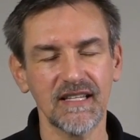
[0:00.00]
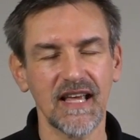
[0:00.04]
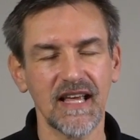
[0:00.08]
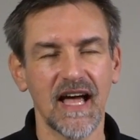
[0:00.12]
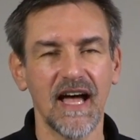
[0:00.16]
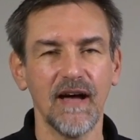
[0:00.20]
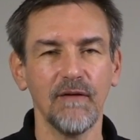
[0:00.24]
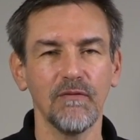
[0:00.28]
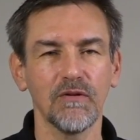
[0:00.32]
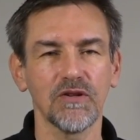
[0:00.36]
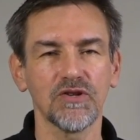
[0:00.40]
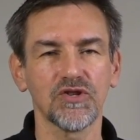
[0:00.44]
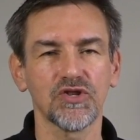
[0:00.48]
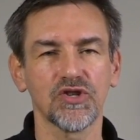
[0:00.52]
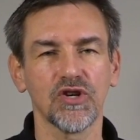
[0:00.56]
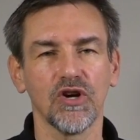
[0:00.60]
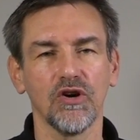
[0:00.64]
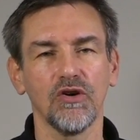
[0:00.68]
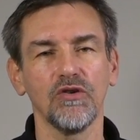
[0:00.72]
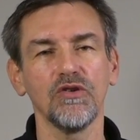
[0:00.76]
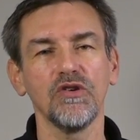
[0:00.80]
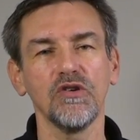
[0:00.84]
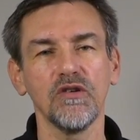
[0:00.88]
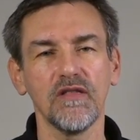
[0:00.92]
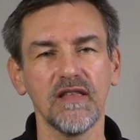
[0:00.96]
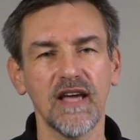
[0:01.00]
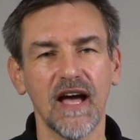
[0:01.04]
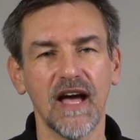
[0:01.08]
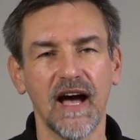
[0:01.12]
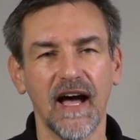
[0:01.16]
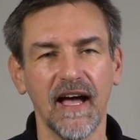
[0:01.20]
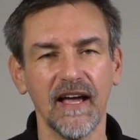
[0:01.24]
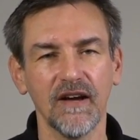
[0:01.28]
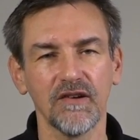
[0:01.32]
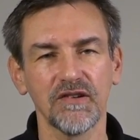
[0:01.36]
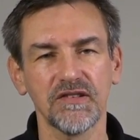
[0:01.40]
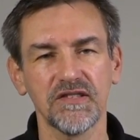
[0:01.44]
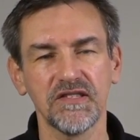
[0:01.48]
I will show you the
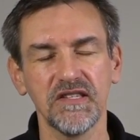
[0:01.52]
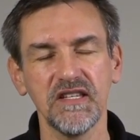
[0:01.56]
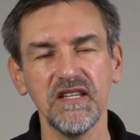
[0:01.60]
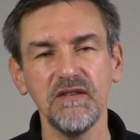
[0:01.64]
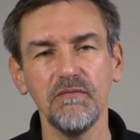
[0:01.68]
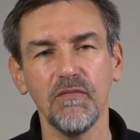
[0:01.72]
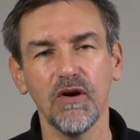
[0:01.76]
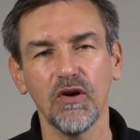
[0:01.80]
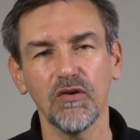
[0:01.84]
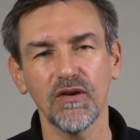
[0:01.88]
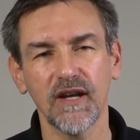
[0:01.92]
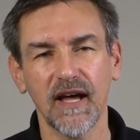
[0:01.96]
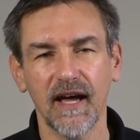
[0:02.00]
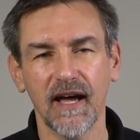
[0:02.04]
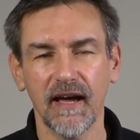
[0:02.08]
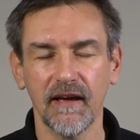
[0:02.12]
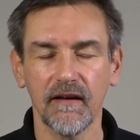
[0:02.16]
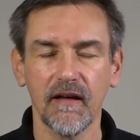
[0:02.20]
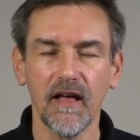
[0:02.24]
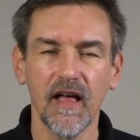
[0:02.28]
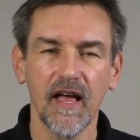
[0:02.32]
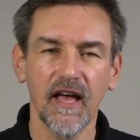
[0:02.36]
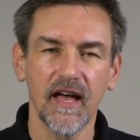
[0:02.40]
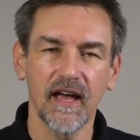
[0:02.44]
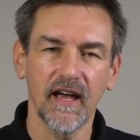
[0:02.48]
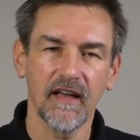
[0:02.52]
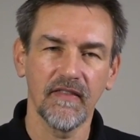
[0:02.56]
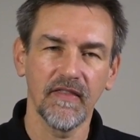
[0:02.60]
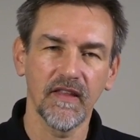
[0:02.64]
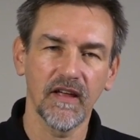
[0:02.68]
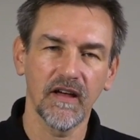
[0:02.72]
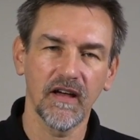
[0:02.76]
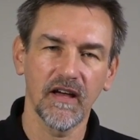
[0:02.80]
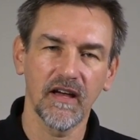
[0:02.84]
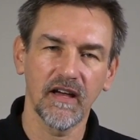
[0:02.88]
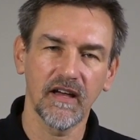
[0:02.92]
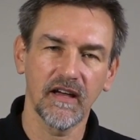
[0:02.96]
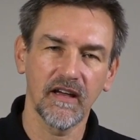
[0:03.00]
IOC mode in
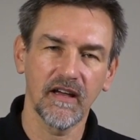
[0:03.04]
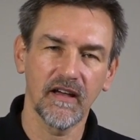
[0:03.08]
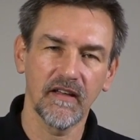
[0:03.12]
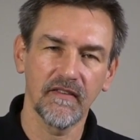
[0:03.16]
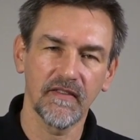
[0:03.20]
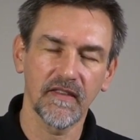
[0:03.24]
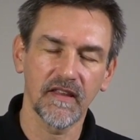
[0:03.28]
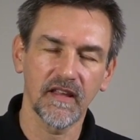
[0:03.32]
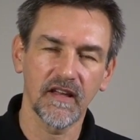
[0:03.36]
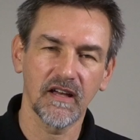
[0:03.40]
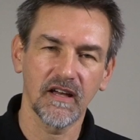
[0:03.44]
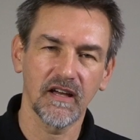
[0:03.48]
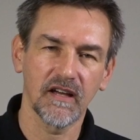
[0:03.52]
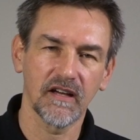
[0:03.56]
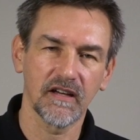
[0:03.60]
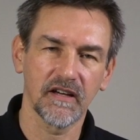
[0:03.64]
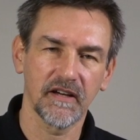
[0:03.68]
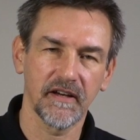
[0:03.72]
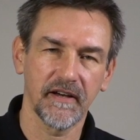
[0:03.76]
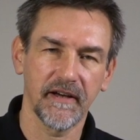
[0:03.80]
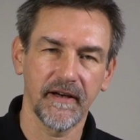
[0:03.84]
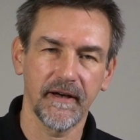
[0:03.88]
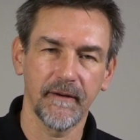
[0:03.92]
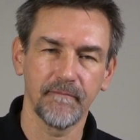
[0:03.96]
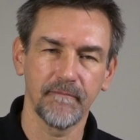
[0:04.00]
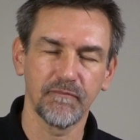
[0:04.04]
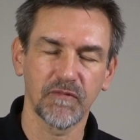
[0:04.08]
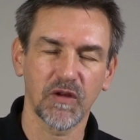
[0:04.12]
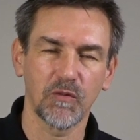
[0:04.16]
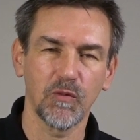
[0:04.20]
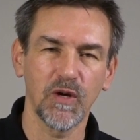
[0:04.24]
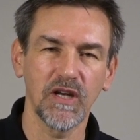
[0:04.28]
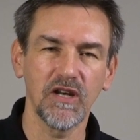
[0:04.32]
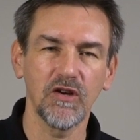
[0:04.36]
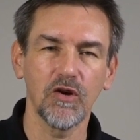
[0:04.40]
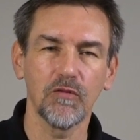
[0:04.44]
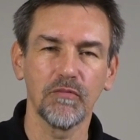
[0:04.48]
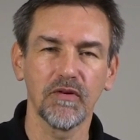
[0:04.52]
the
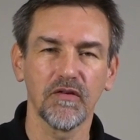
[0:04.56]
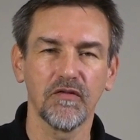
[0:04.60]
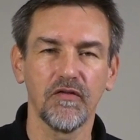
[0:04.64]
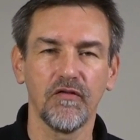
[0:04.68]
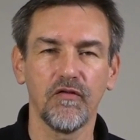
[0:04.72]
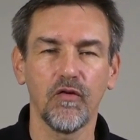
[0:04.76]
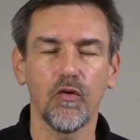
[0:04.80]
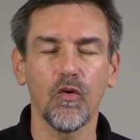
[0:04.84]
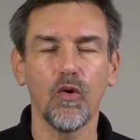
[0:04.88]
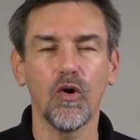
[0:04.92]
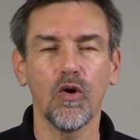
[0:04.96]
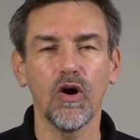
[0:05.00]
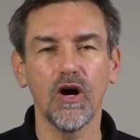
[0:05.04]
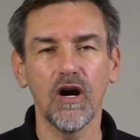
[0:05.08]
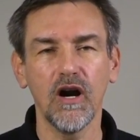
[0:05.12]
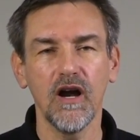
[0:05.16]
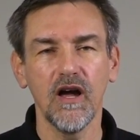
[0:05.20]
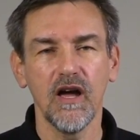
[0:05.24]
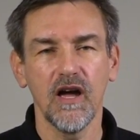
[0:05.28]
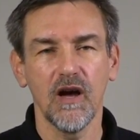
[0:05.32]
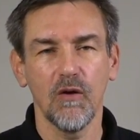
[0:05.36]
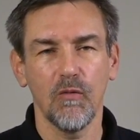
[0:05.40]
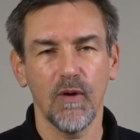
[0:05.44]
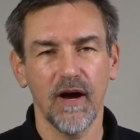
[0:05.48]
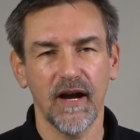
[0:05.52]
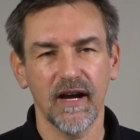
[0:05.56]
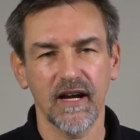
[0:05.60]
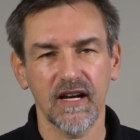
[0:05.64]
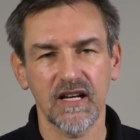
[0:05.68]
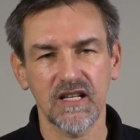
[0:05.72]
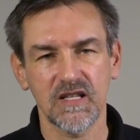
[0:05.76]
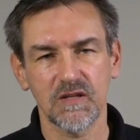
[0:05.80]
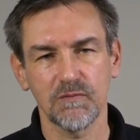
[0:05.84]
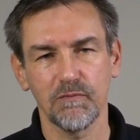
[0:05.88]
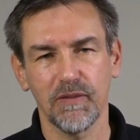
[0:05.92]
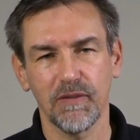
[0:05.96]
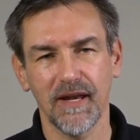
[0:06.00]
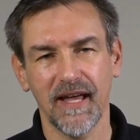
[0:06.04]
video before, where I
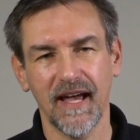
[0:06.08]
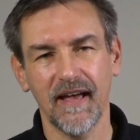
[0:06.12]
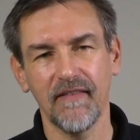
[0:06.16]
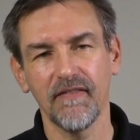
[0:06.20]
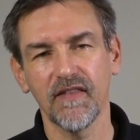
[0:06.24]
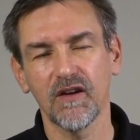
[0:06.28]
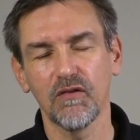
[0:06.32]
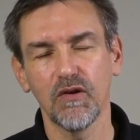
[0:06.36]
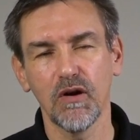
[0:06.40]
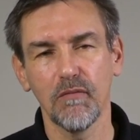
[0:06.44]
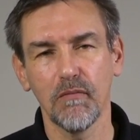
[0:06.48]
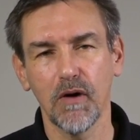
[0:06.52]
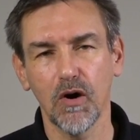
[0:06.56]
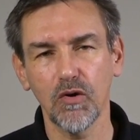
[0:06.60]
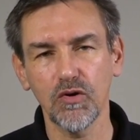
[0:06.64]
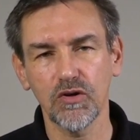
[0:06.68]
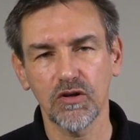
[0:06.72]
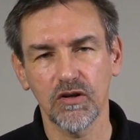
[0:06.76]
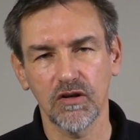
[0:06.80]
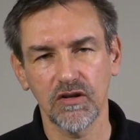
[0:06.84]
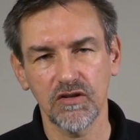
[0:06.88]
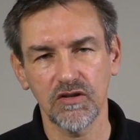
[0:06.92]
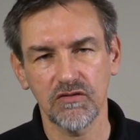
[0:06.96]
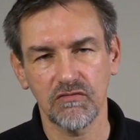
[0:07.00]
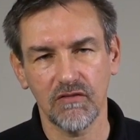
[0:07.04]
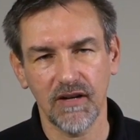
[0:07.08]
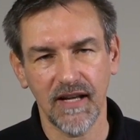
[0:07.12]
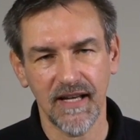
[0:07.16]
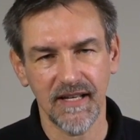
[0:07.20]
explained the remote control.